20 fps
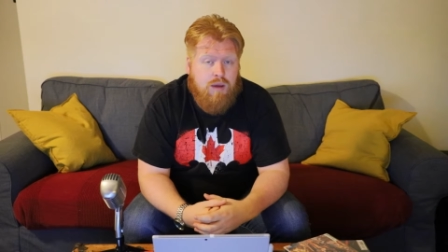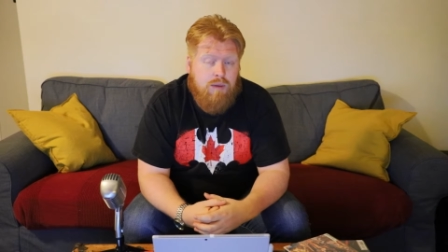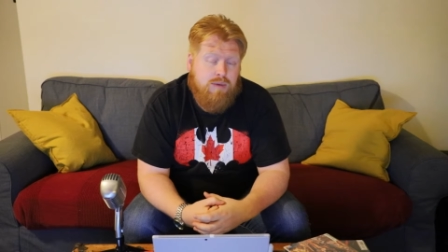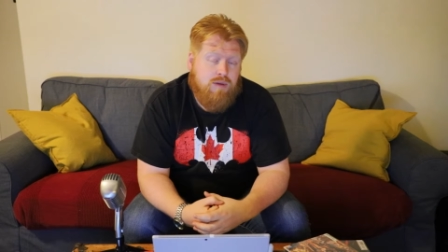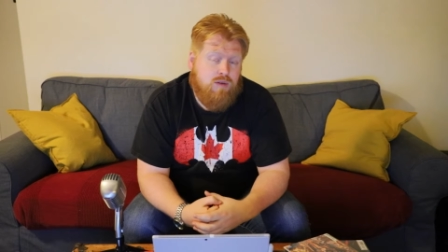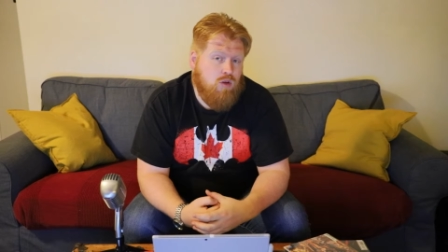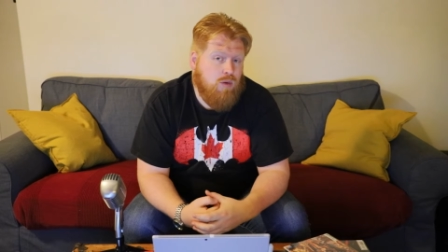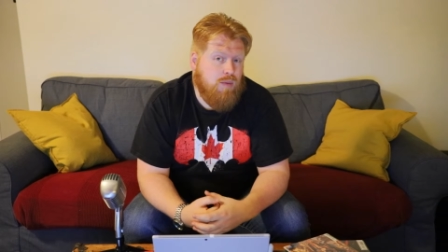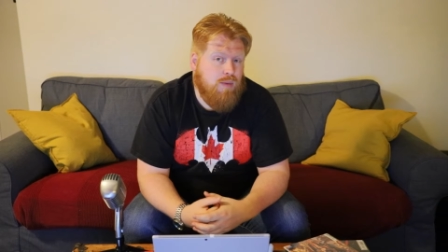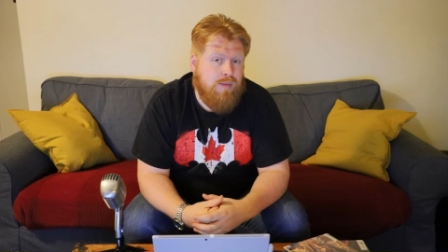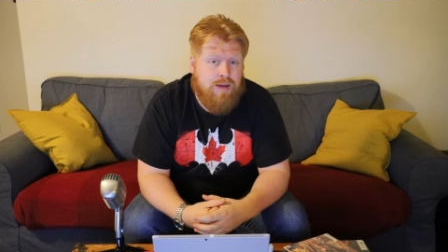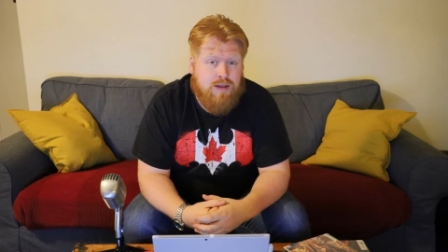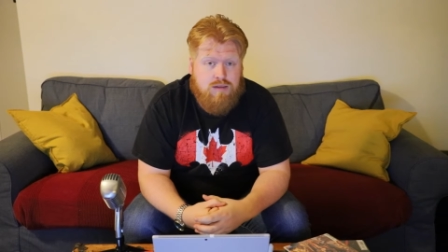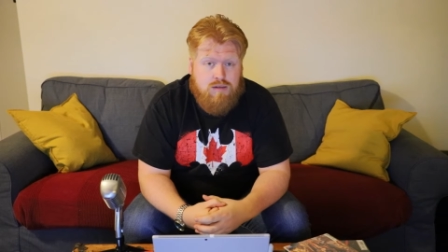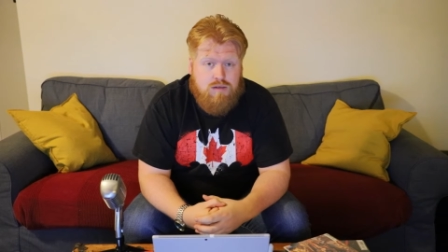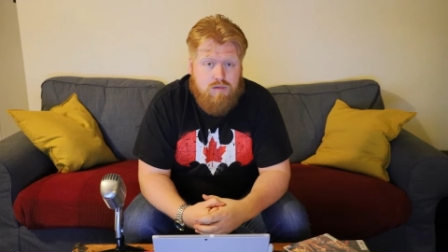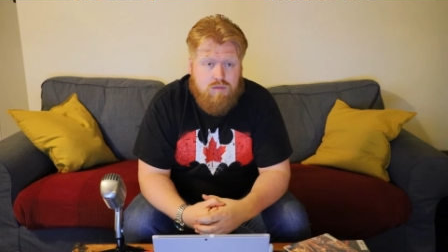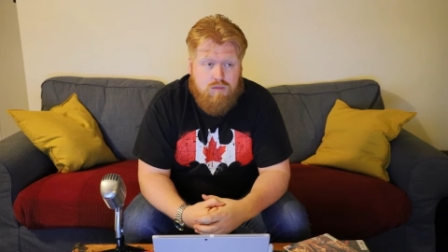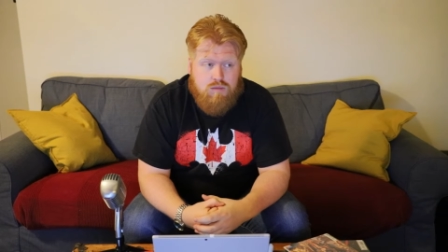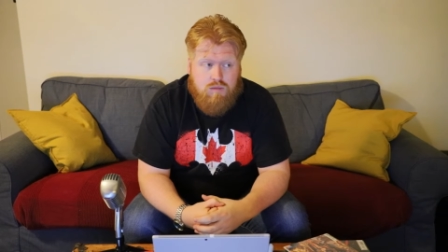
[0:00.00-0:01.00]
Maybe
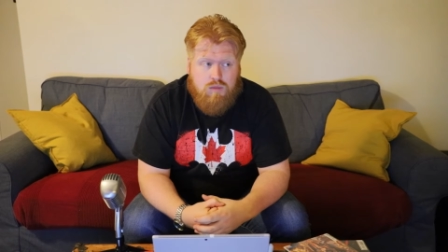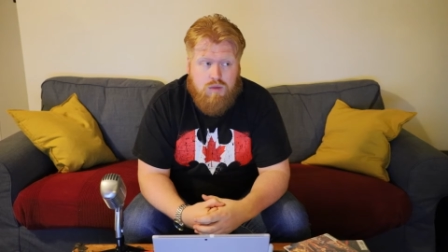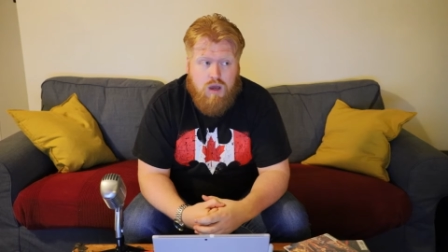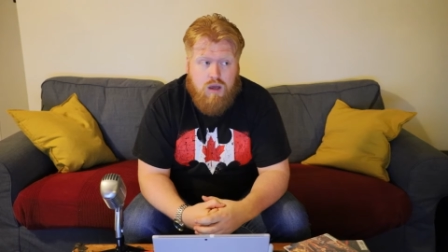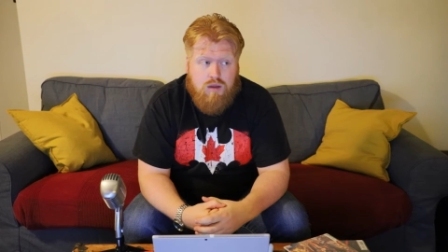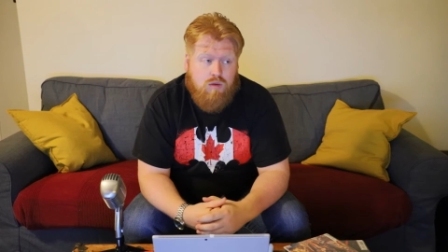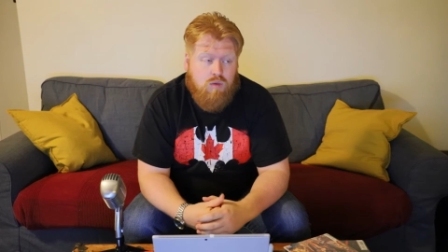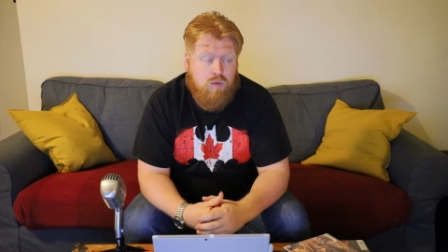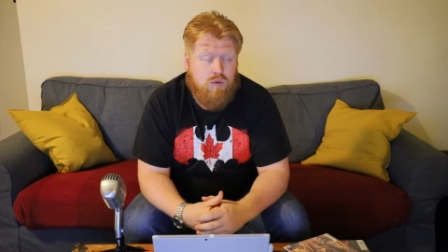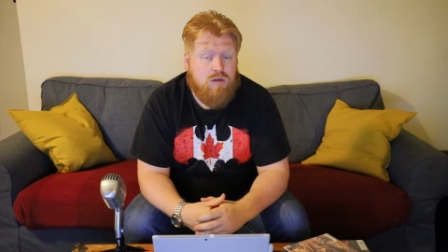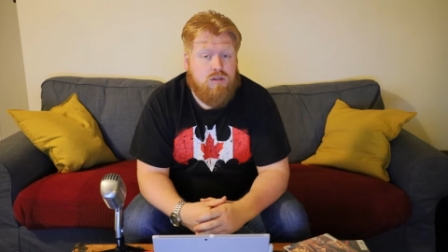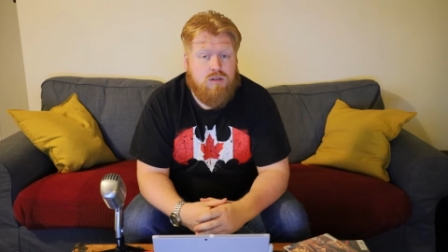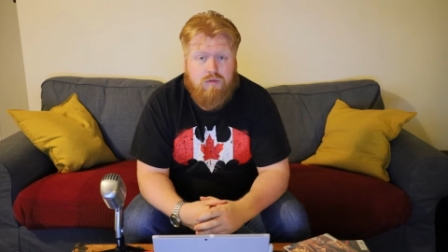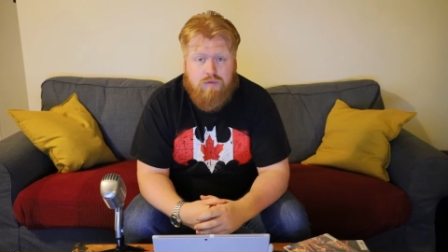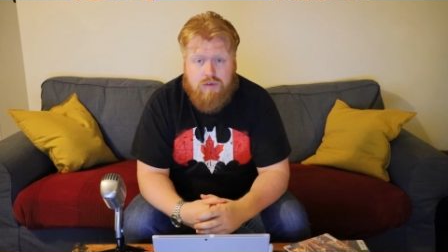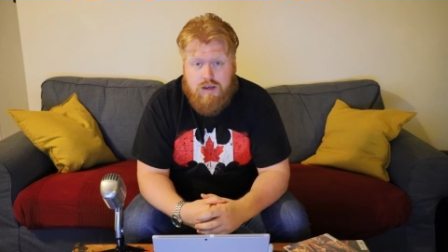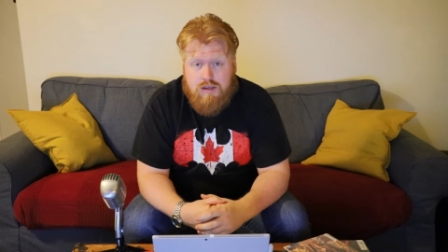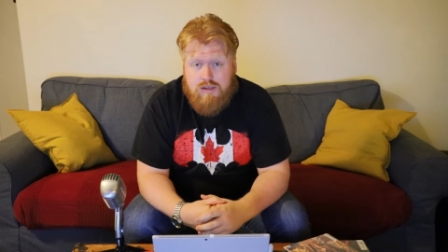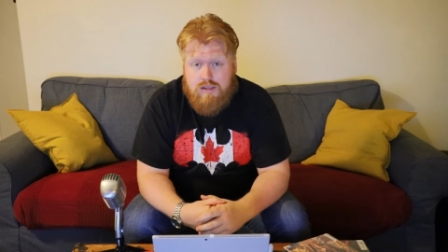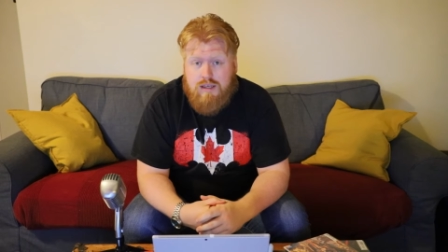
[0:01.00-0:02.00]
Superman's got the worst
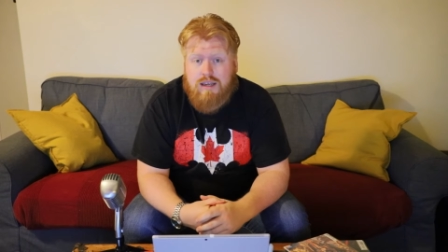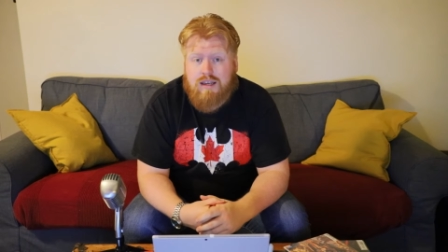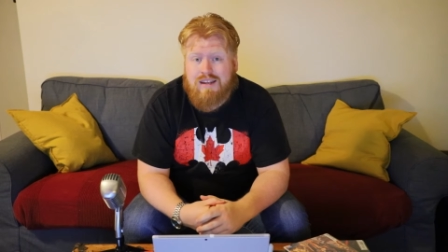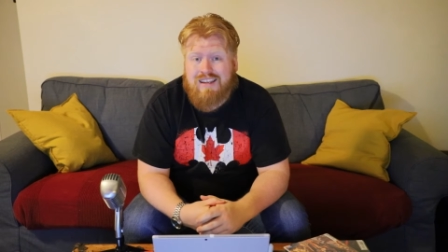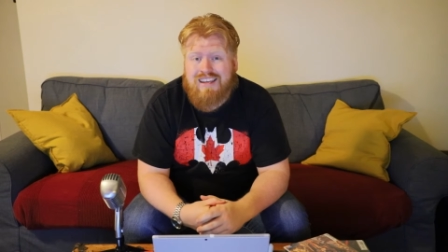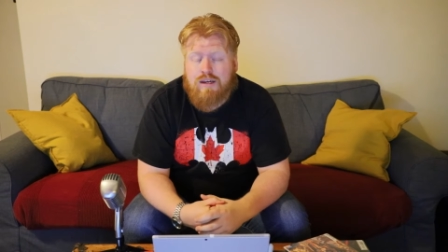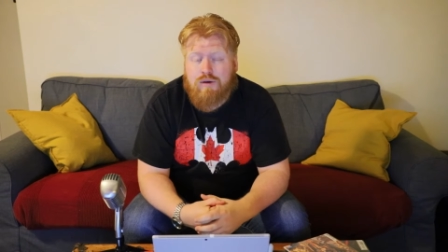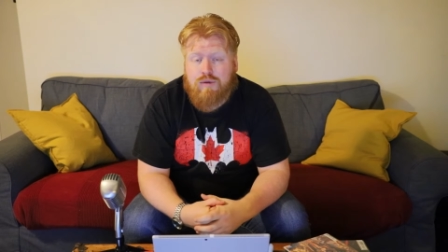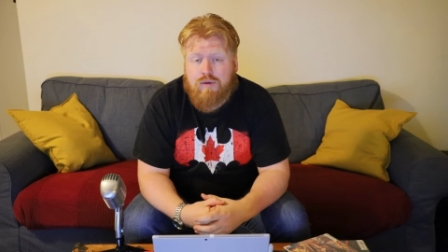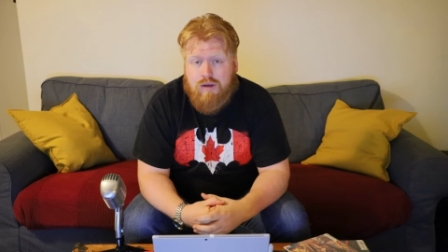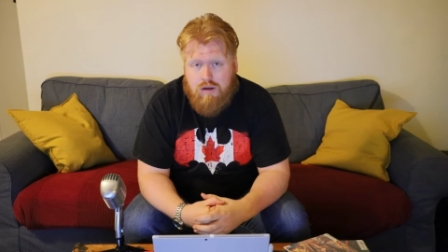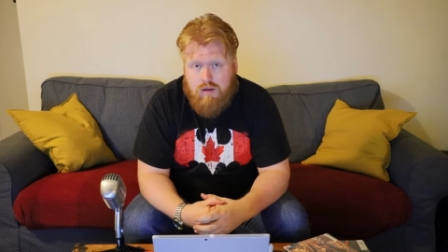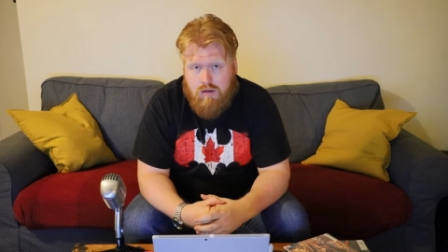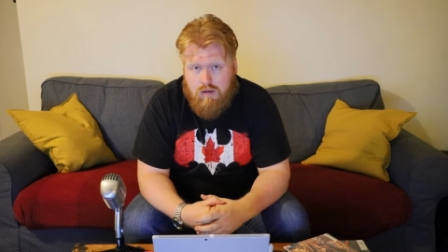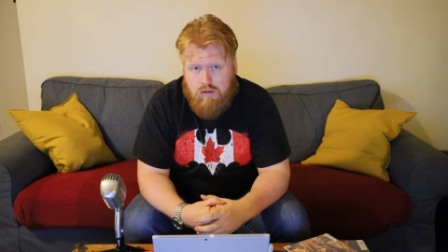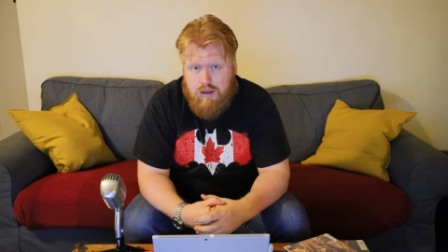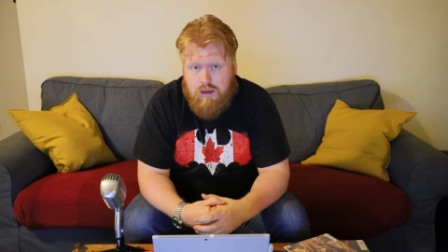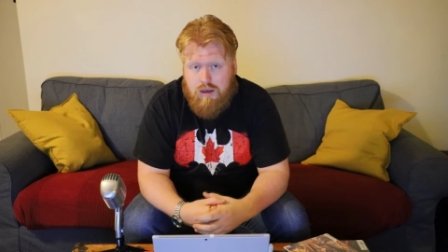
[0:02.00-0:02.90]
of it because he can hear it all,